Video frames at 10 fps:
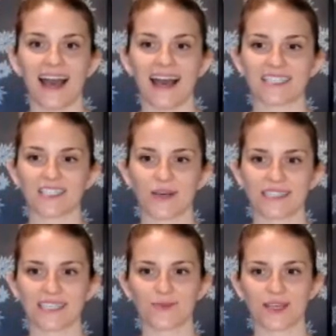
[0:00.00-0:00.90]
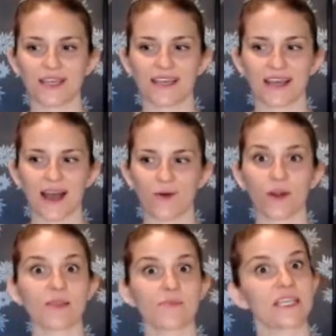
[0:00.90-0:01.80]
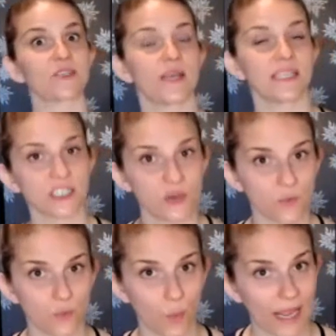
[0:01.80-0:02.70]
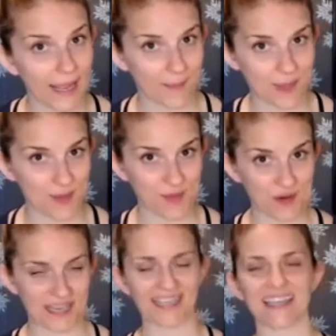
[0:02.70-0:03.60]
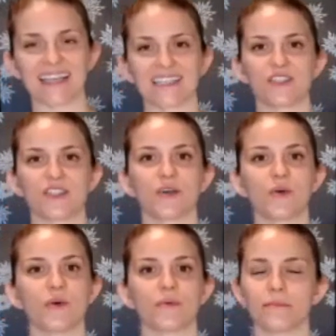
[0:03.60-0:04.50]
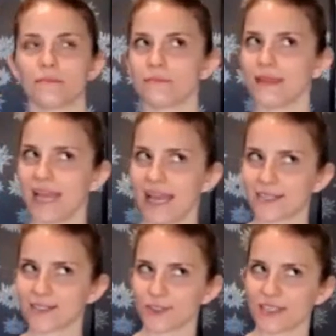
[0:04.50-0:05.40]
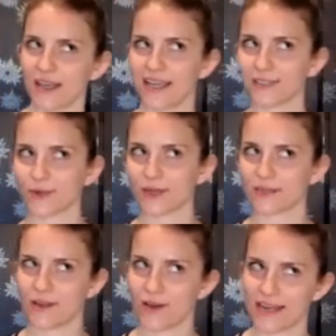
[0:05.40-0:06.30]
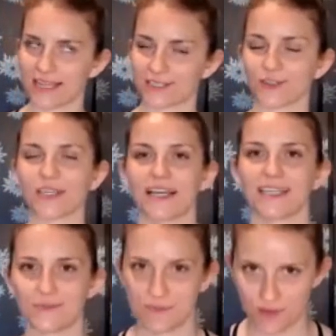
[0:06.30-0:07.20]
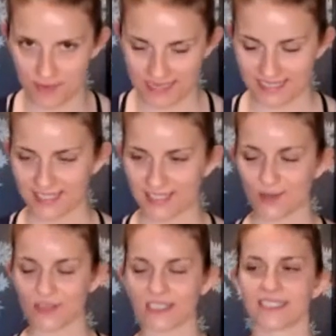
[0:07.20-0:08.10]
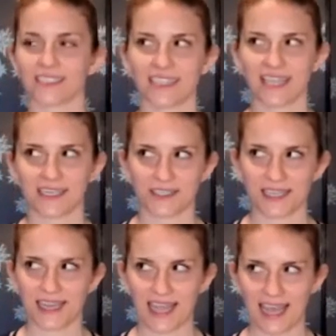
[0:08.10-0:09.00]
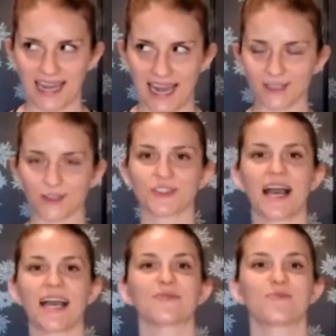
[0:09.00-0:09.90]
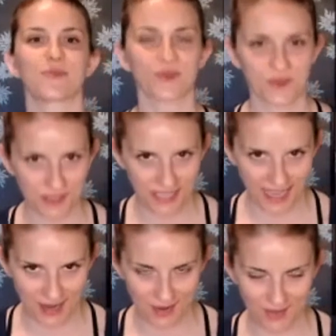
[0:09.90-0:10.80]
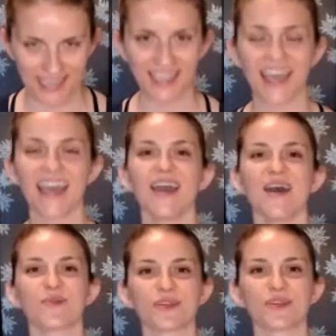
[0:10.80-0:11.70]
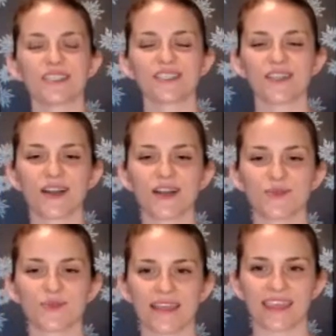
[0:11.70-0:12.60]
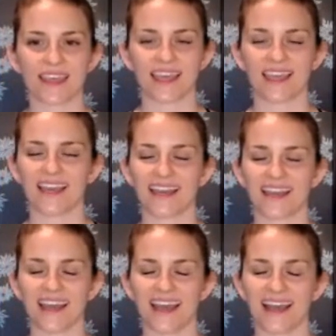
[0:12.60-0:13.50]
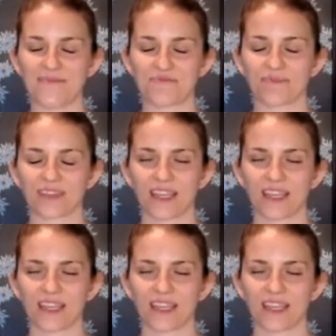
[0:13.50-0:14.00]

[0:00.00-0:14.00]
Uh, so I said we, uh, one of the best ways to wake up in the morning is to exercise or non-exercise movement. So this isn't technically an exercise, but we will get going. We'll start with in um,